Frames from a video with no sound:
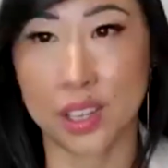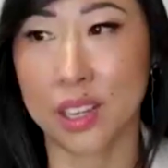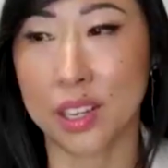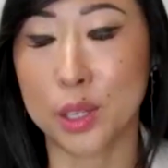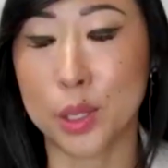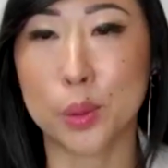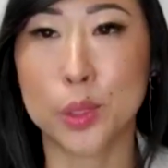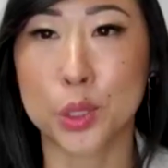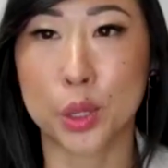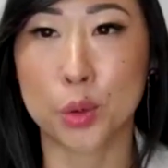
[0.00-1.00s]
you
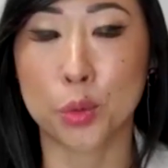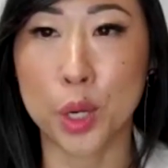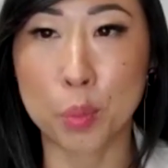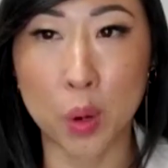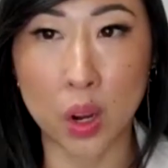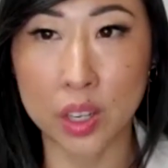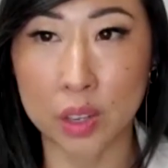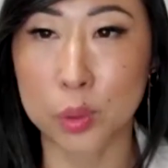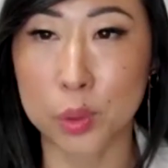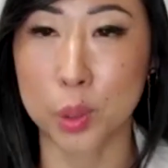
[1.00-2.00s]
should read a book
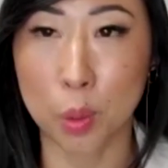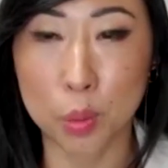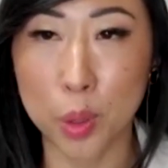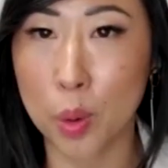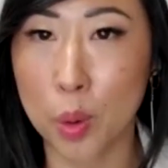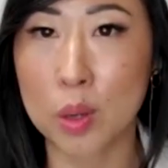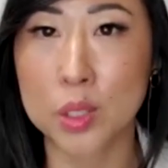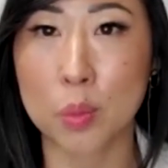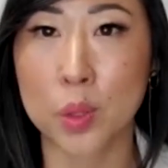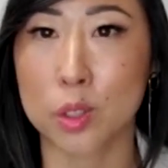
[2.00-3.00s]
if you don't know about
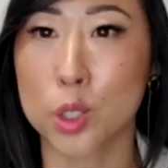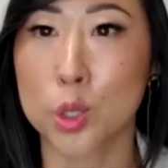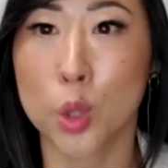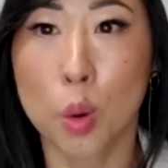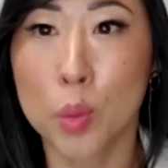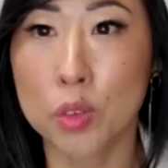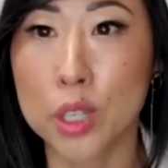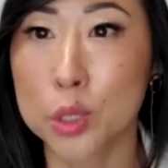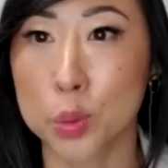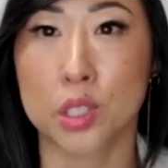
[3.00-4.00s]
something there's so many
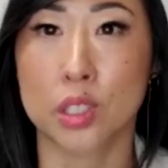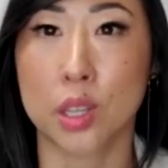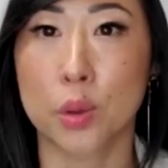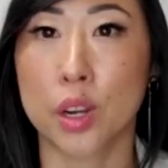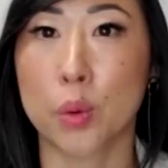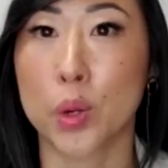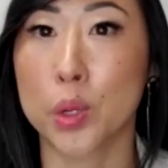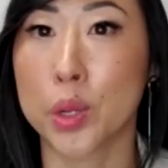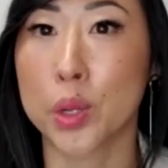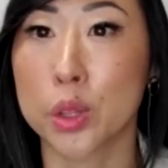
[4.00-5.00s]
resources out there where
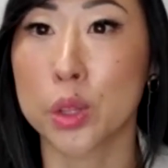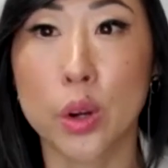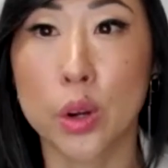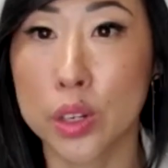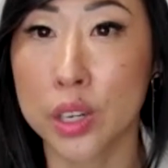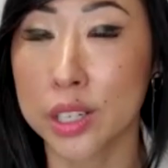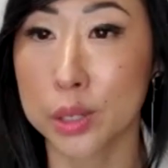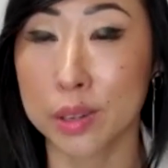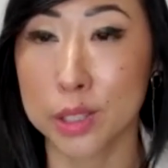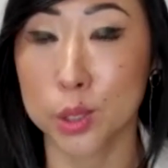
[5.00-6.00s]
you can learn and you,
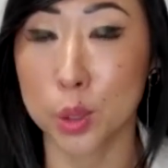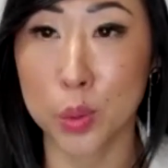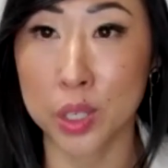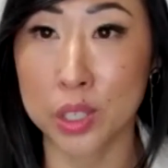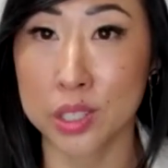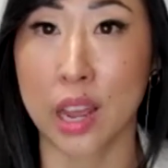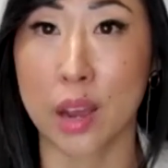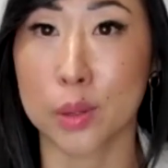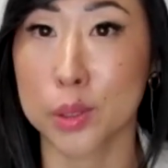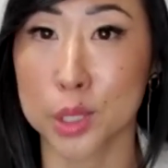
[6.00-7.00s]
it's so easy now
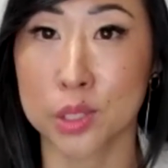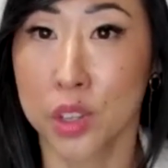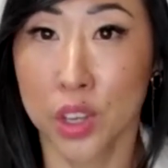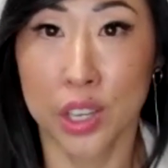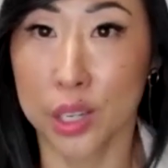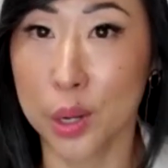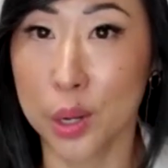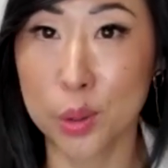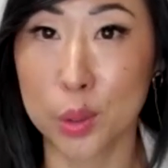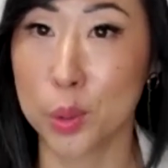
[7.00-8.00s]
you just you
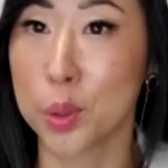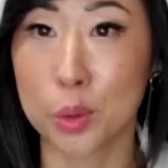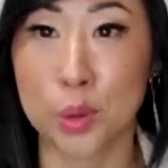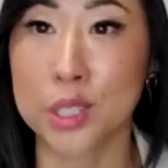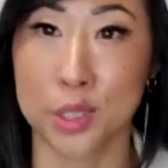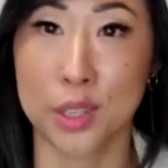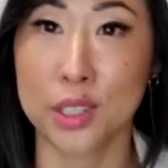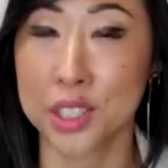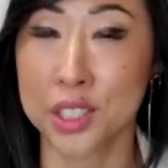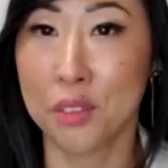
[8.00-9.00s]
know google research